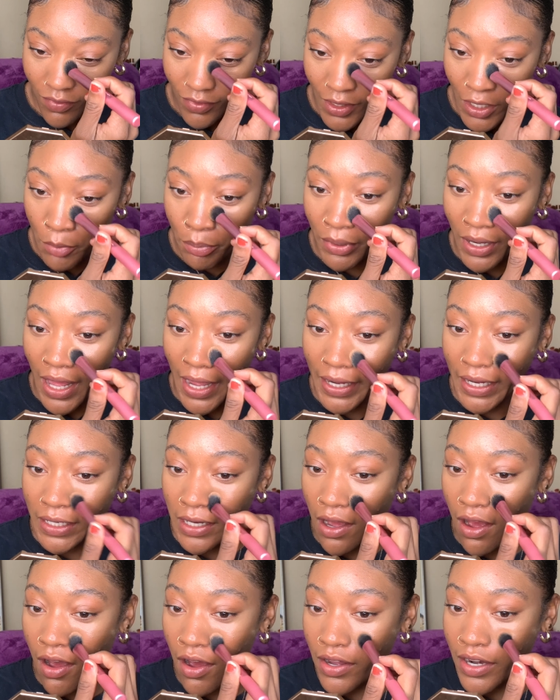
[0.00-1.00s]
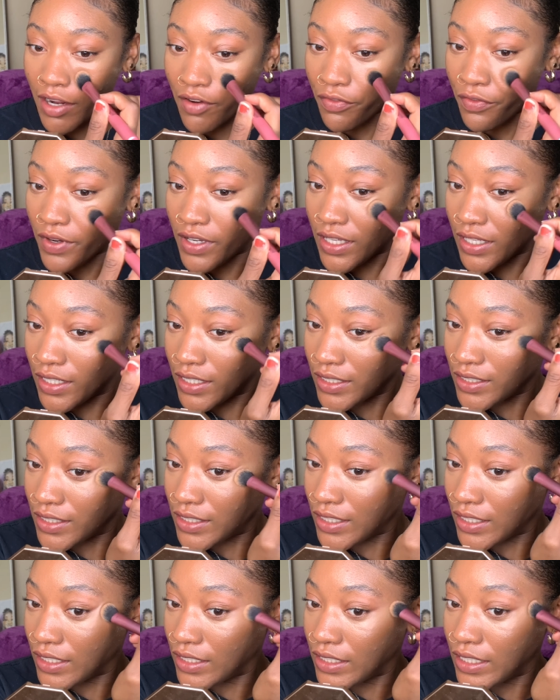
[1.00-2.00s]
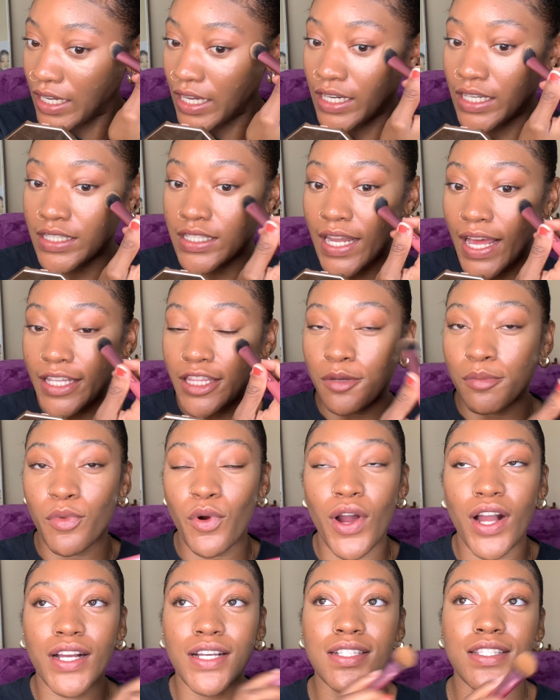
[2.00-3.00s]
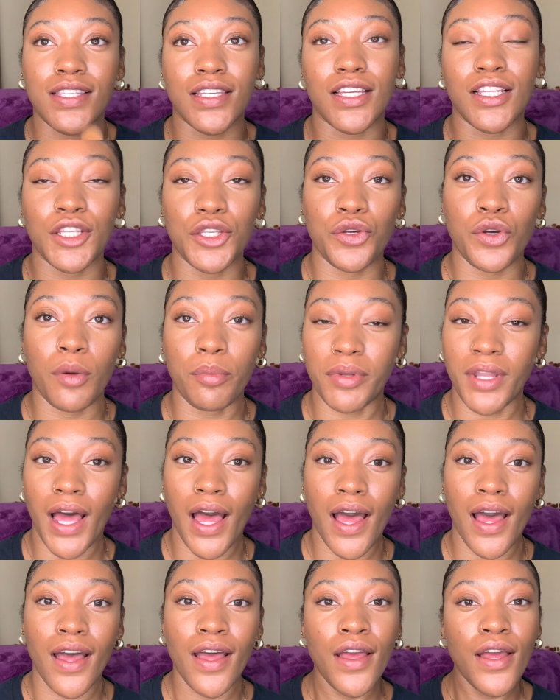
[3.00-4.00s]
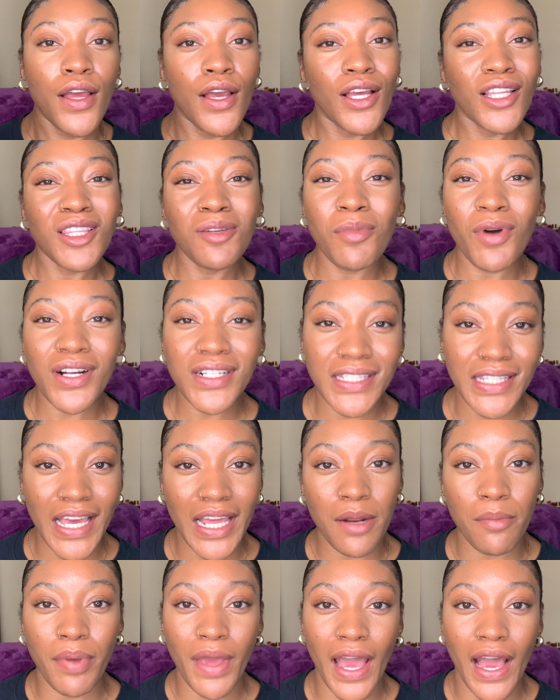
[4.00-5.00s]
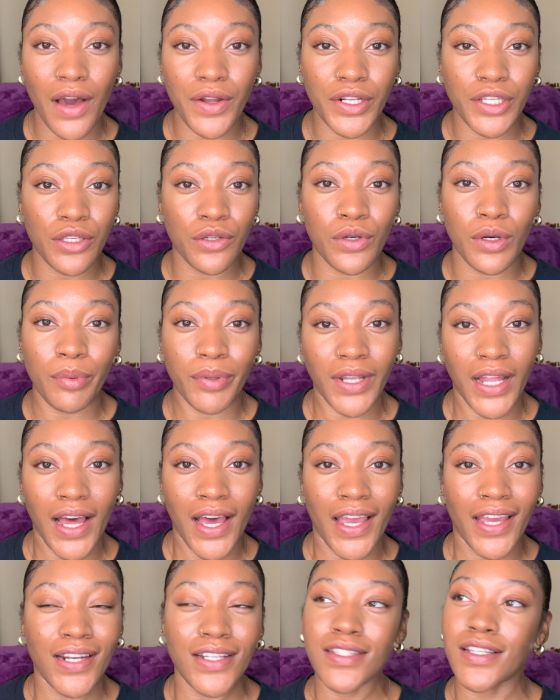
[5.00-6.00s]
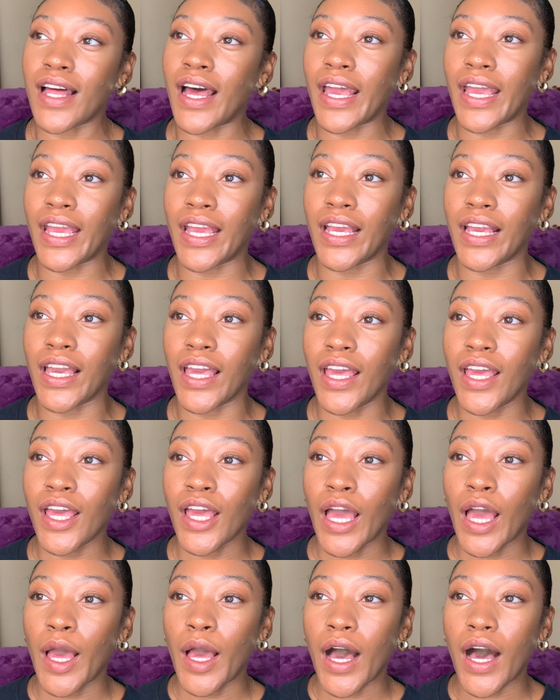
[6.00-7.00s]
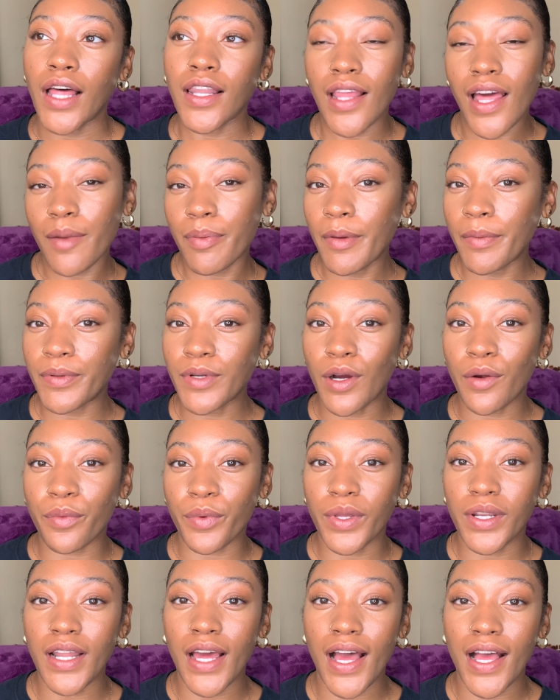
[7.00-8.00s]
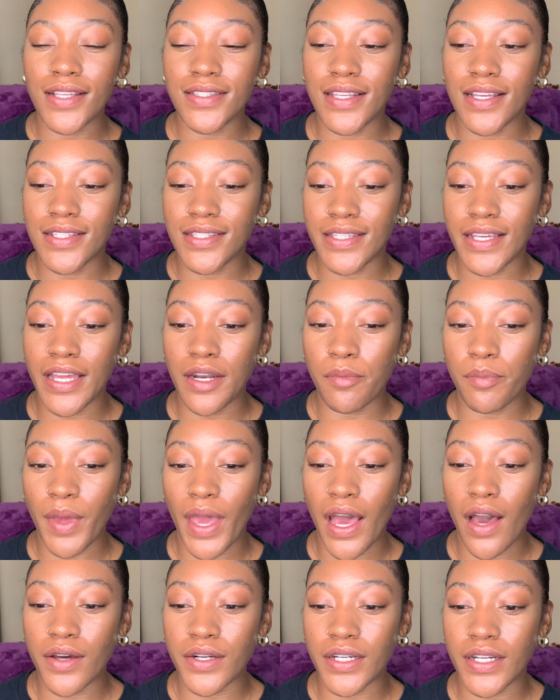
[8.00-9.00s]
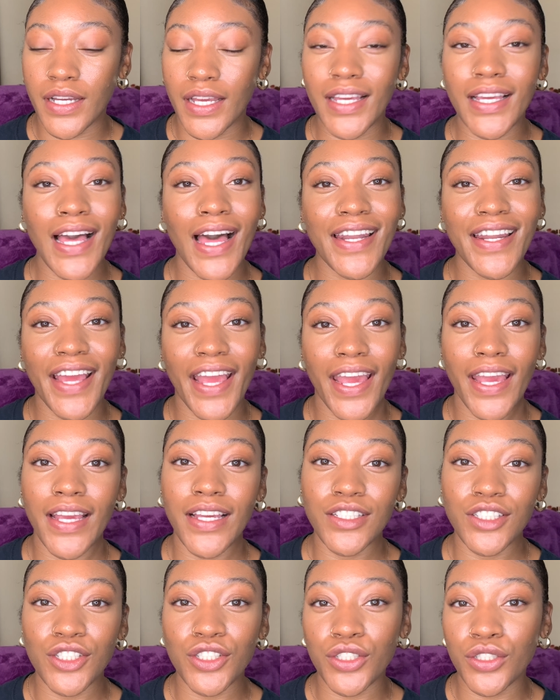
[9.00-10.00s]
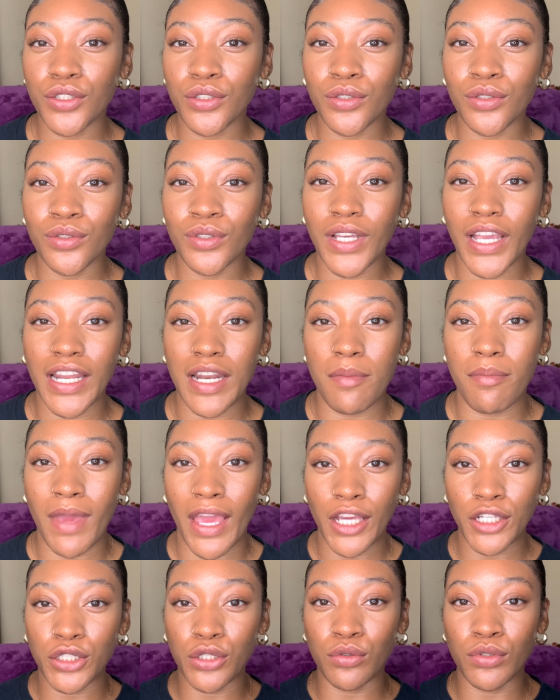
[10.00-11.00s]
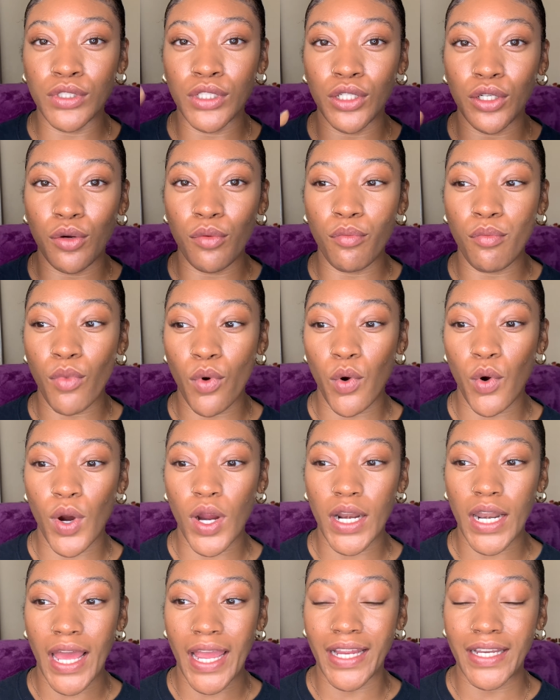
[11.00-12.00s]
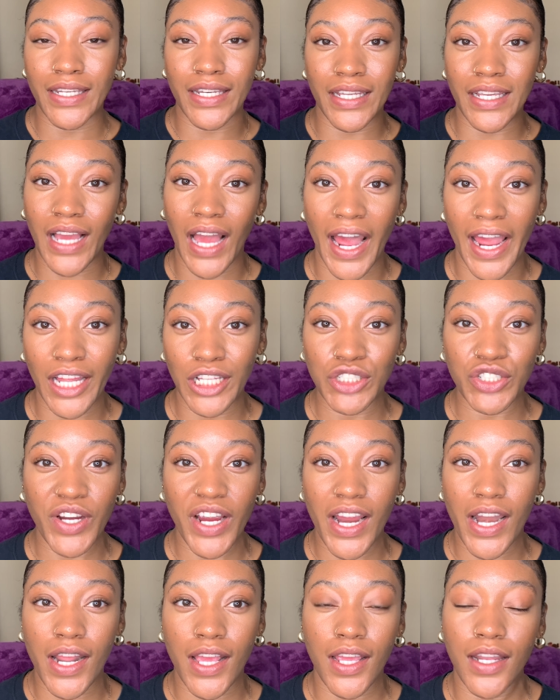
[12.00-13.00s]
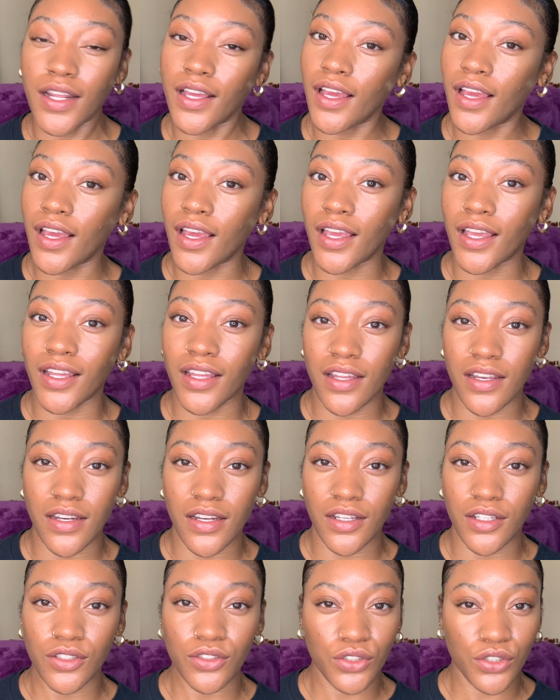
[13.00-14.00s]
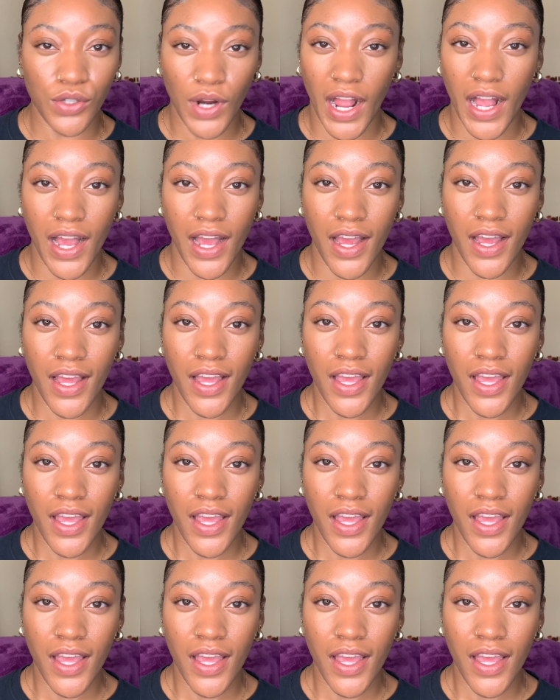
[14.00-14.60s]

Applying all that freaking concealer. And it's like, the more concealer you apply, the more setting powder you apply. And it's like, a lot of people don't realize that setting powder, it kind of ages you. And it makes you look more, like, dehydrated and dry.